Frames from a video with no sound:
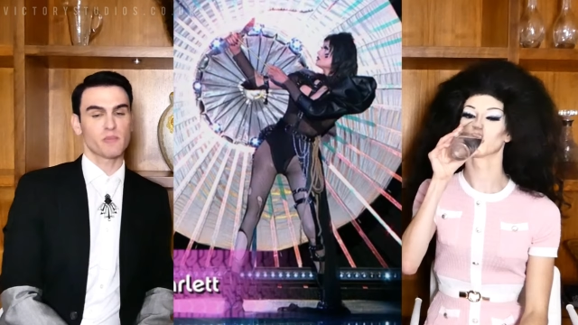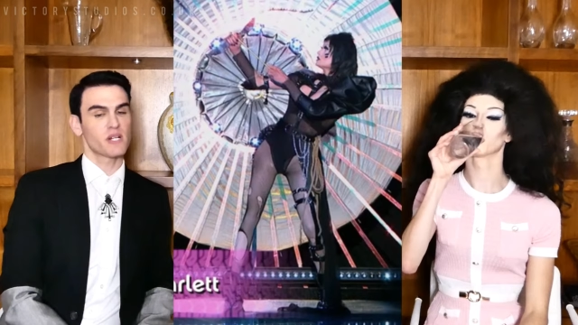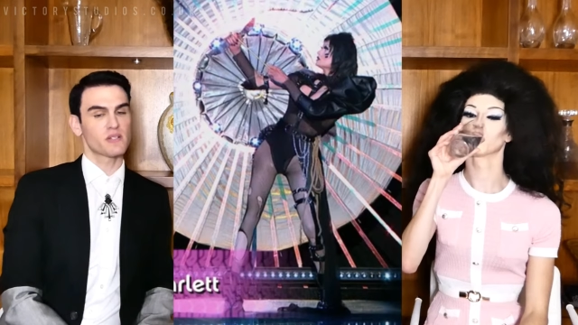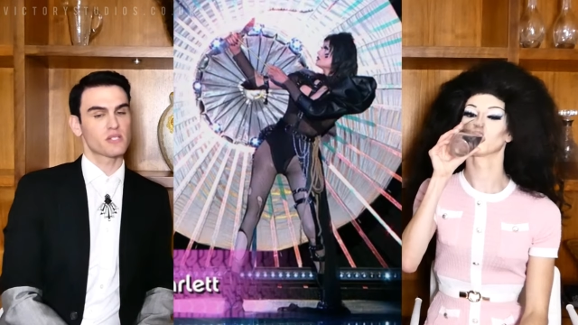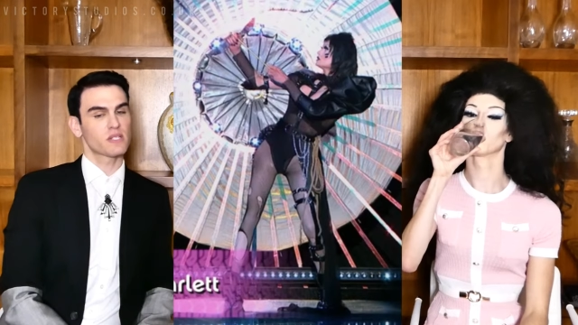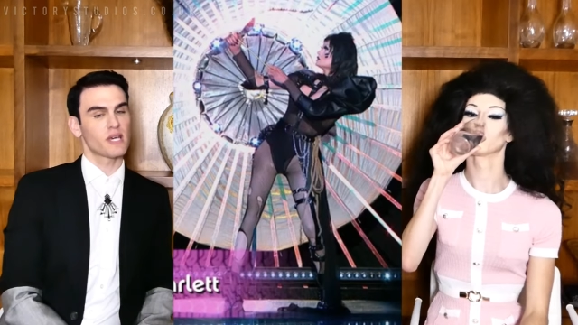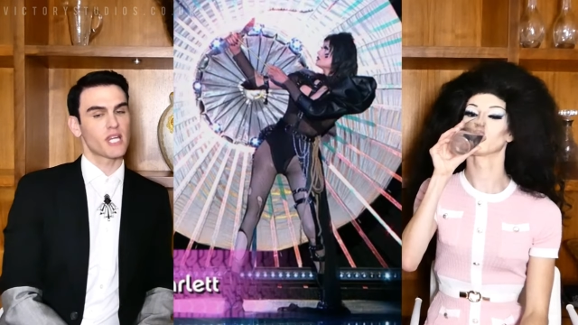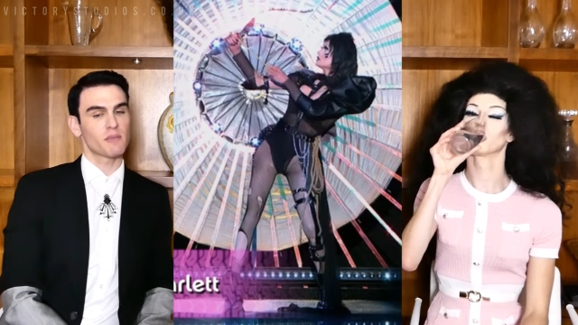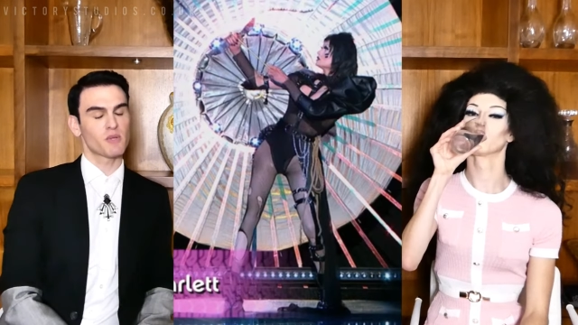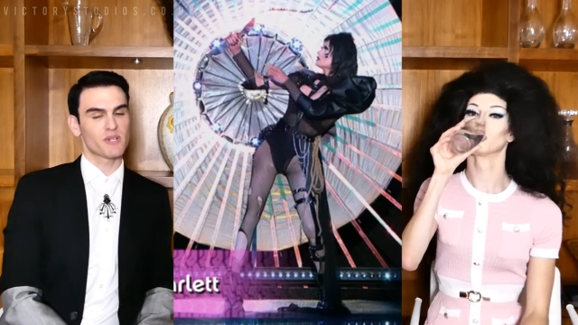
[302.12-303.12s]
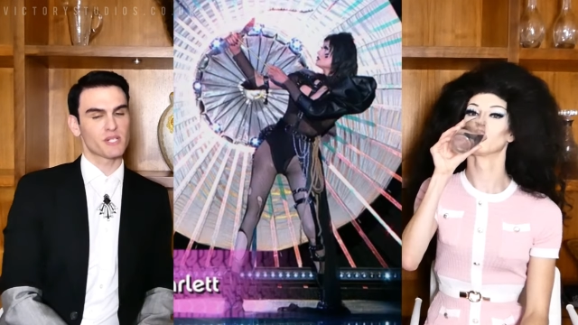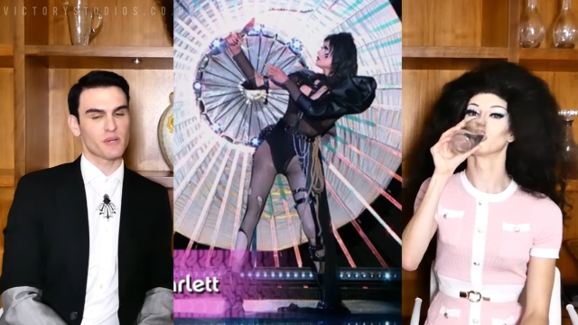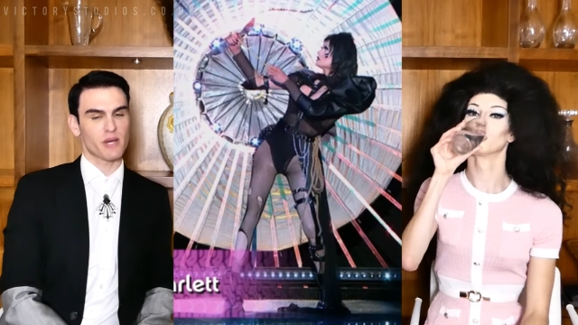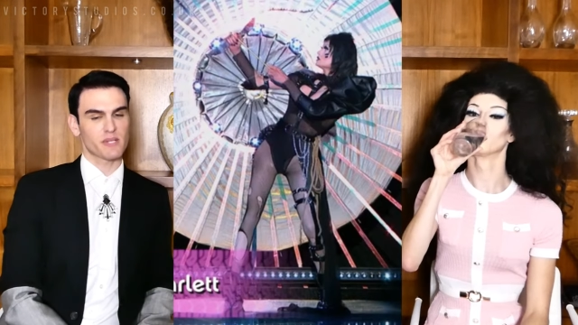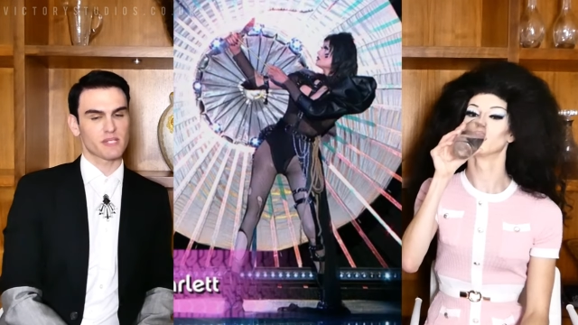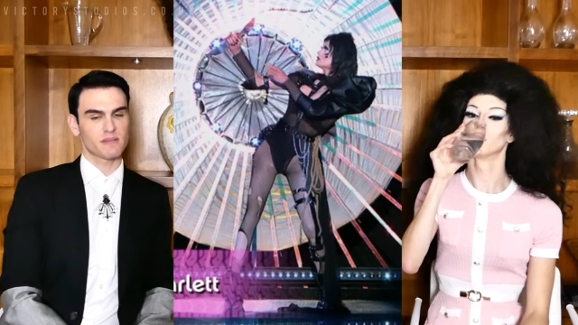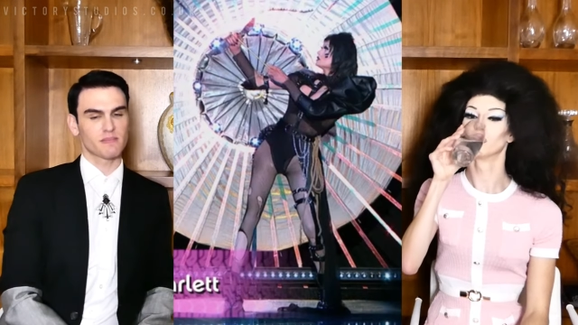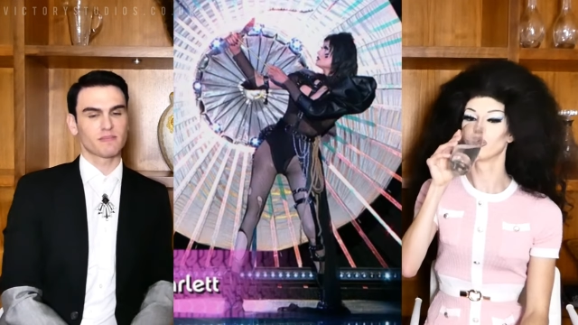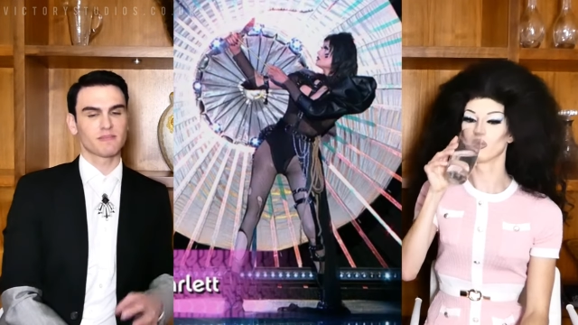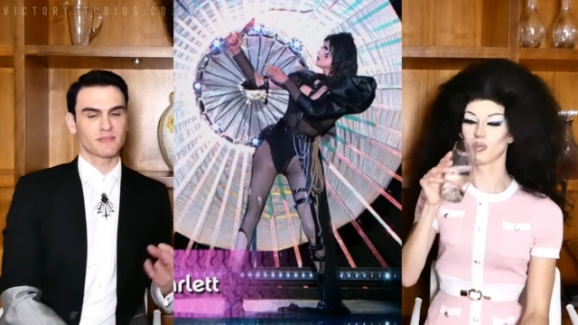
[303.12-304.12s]
Speaker 1: much and I'm not really sure how it's
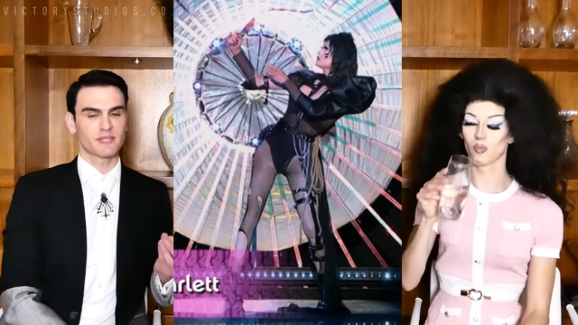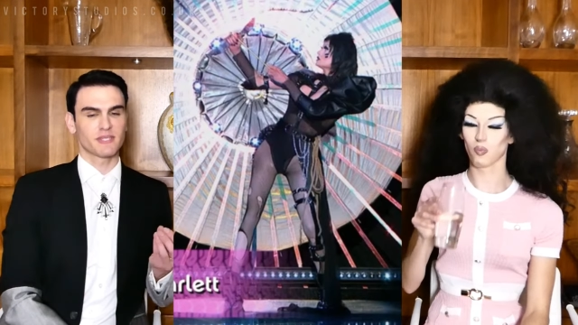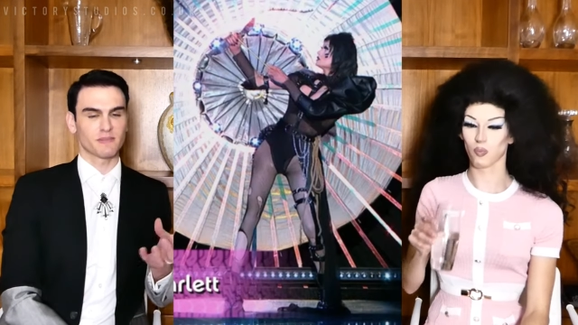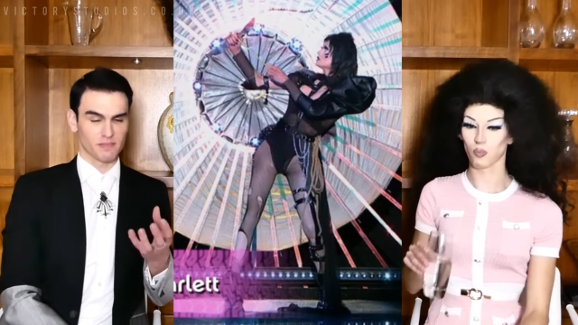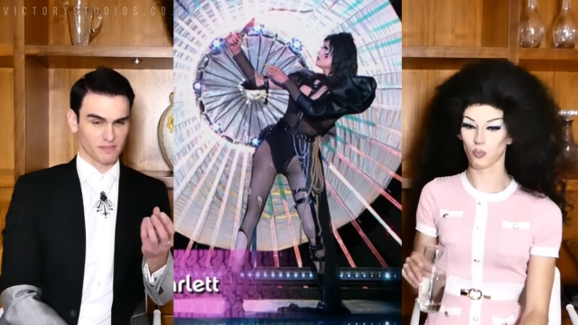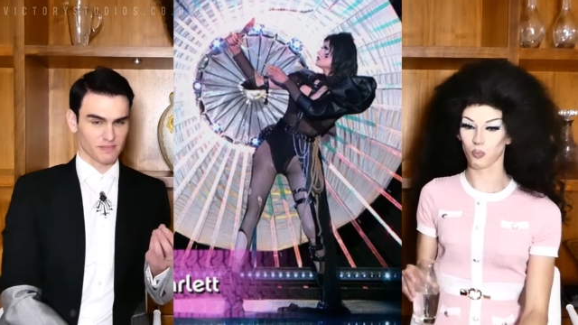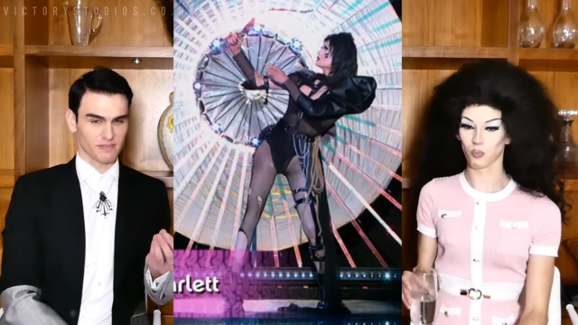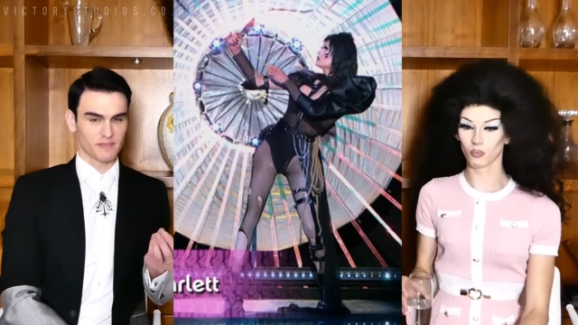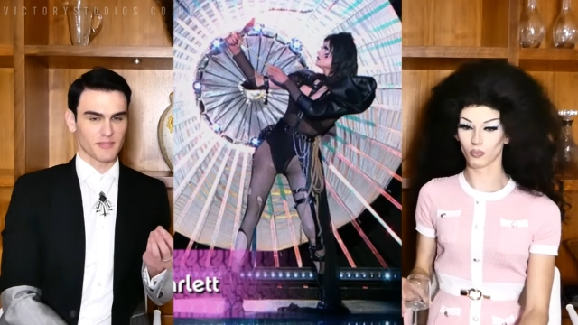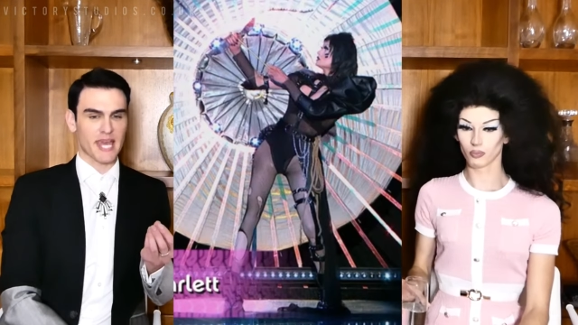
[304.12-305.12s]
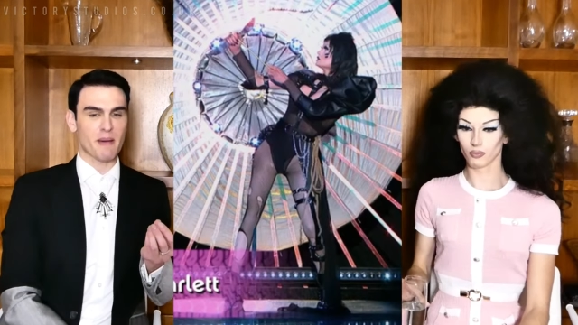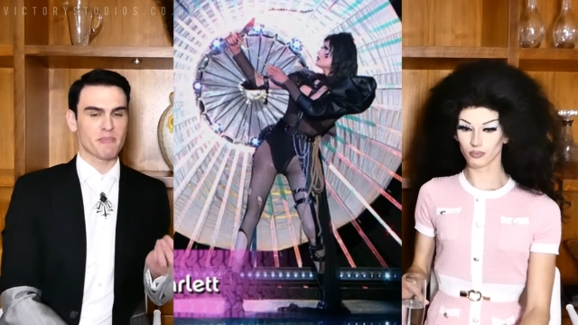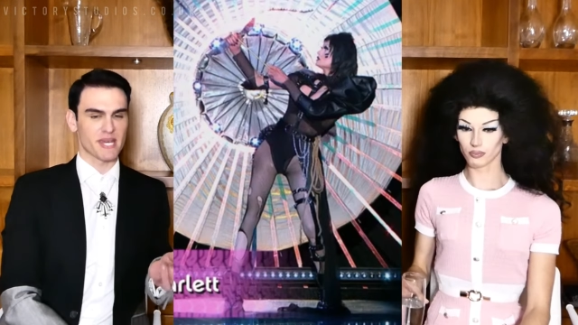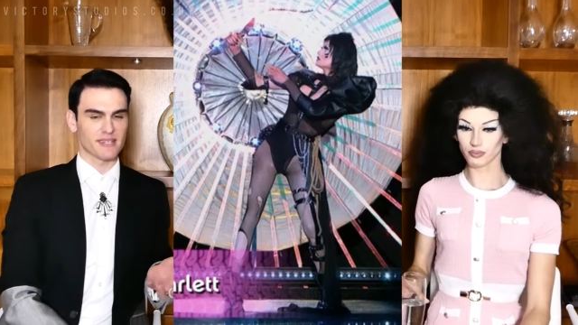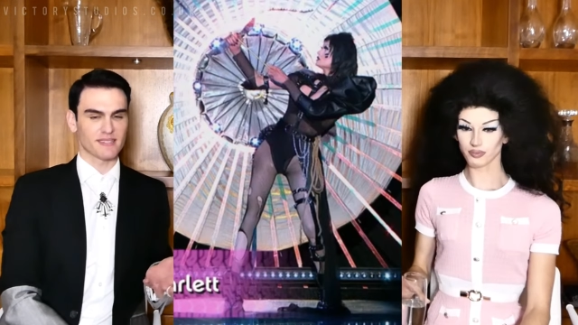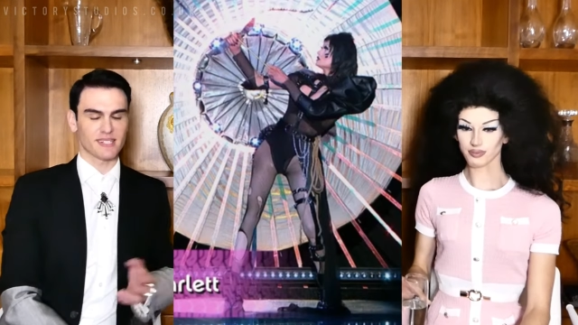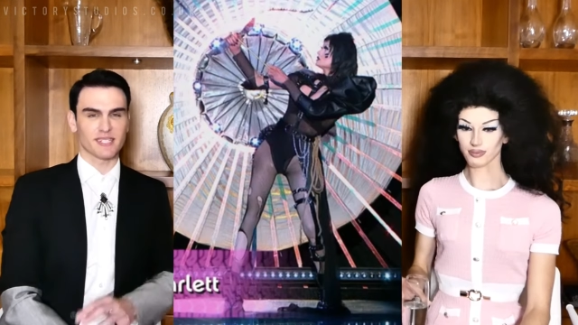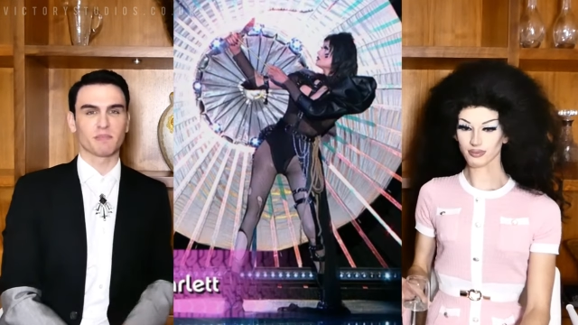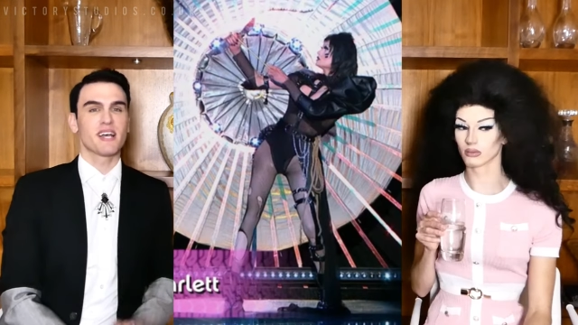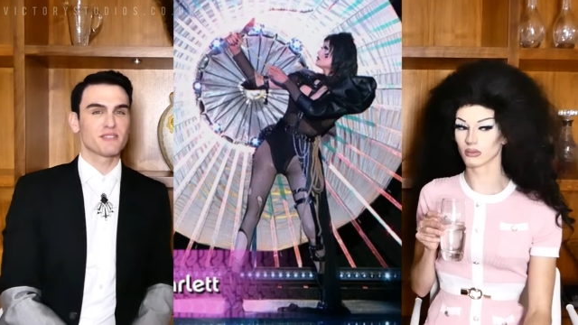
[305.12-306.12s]
Camping,
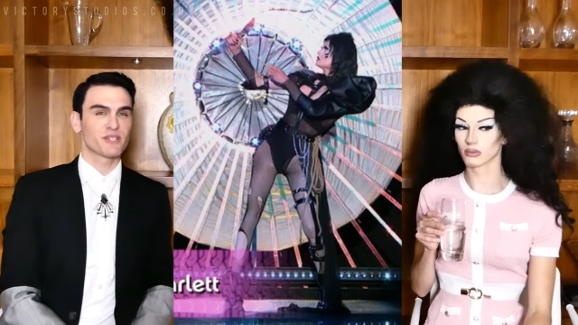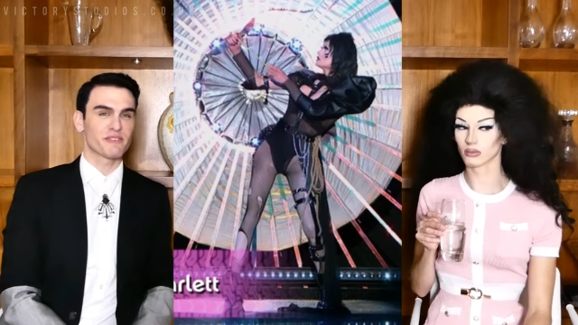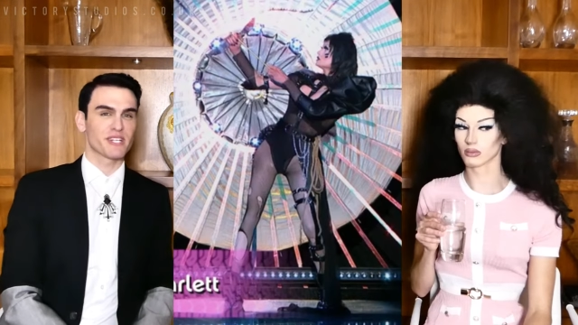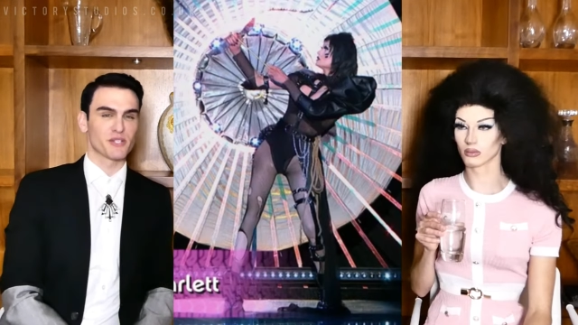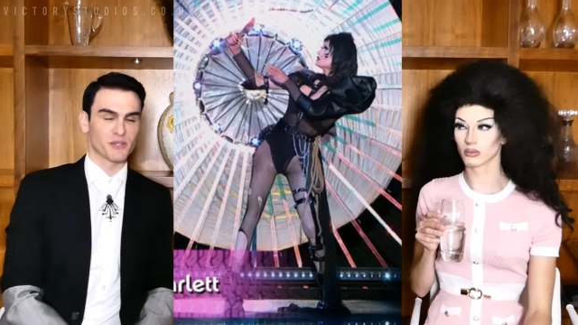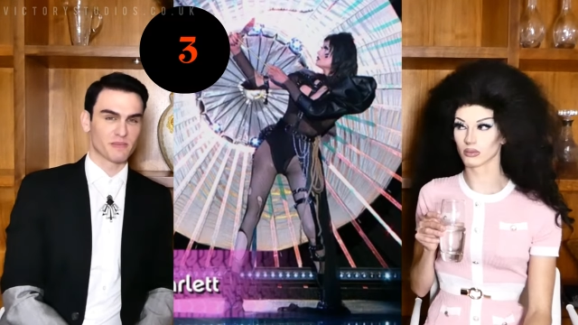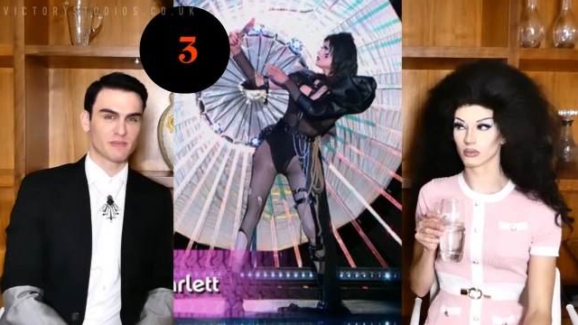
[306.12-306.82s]
exactly. I still give it a 2.